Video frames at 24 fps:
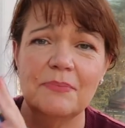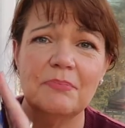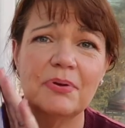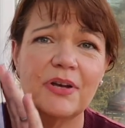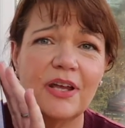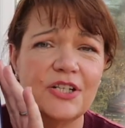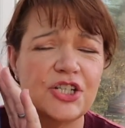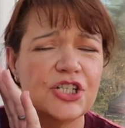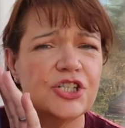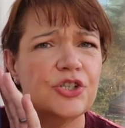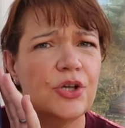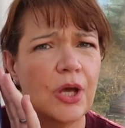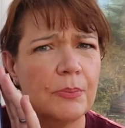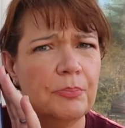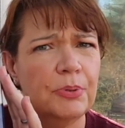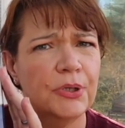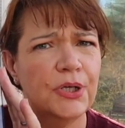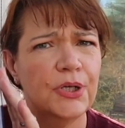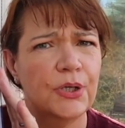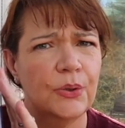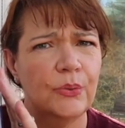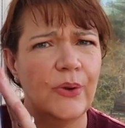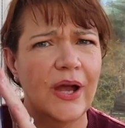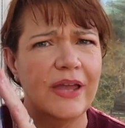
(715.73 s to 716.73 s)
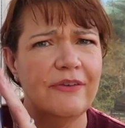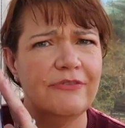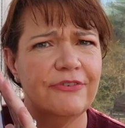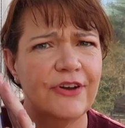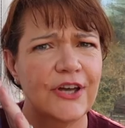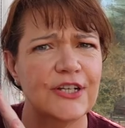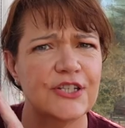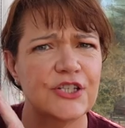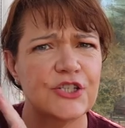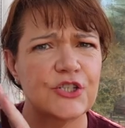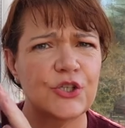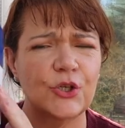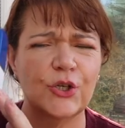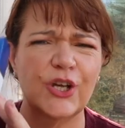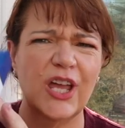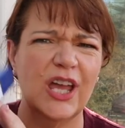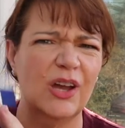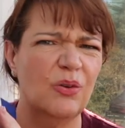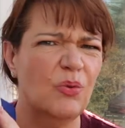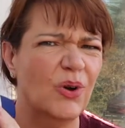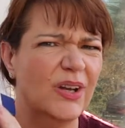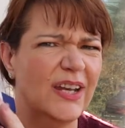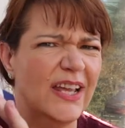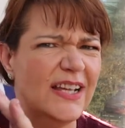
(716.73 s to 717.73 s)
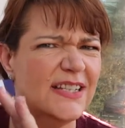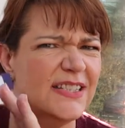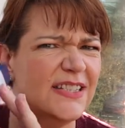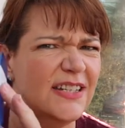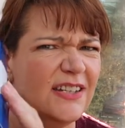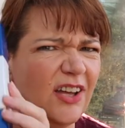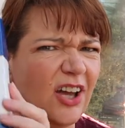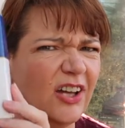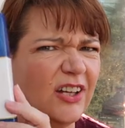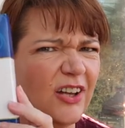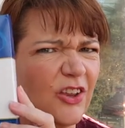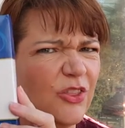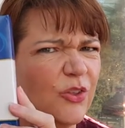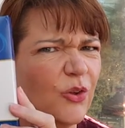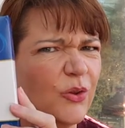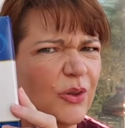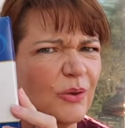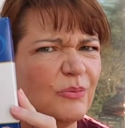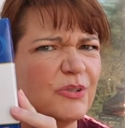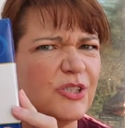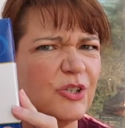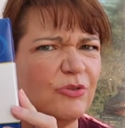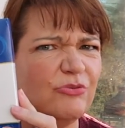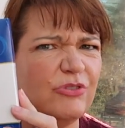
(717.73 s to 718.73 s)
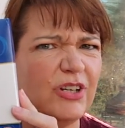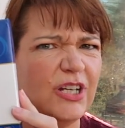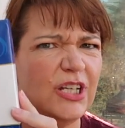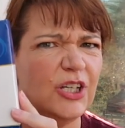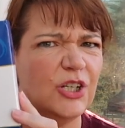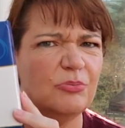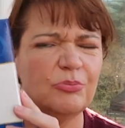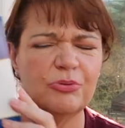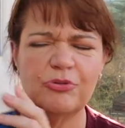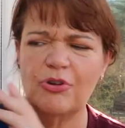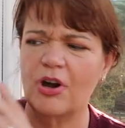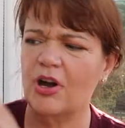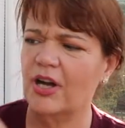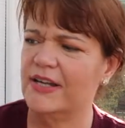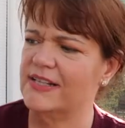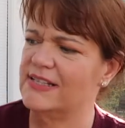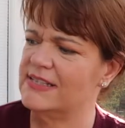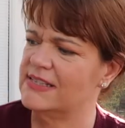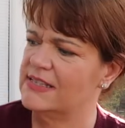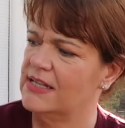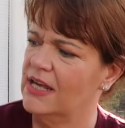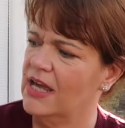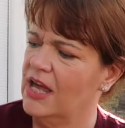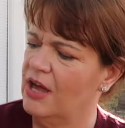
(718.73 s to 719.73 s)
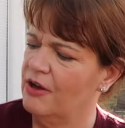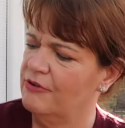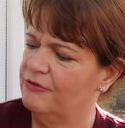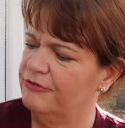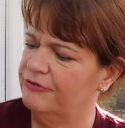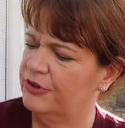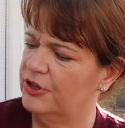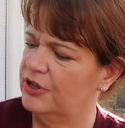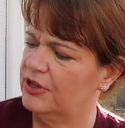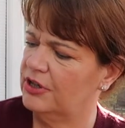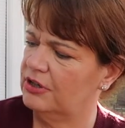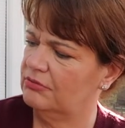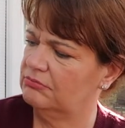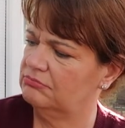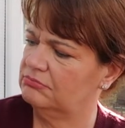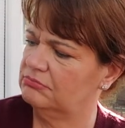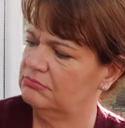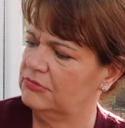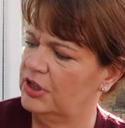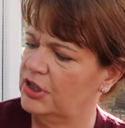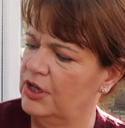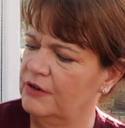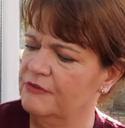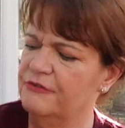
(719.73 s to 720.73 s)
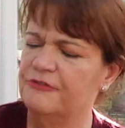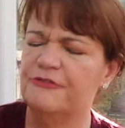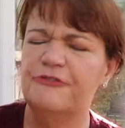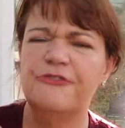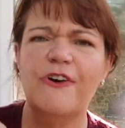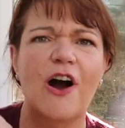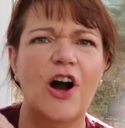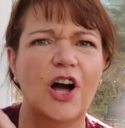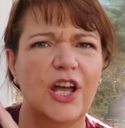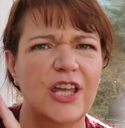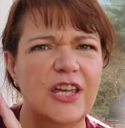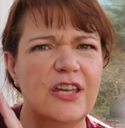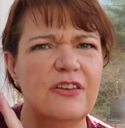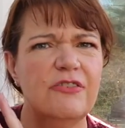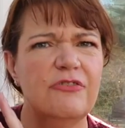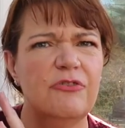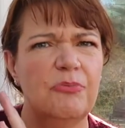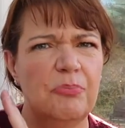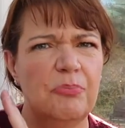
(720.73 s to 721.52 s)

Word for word: But I just thought I'd put it away for her stocking. 189 I thought that was a really good price for, you know, five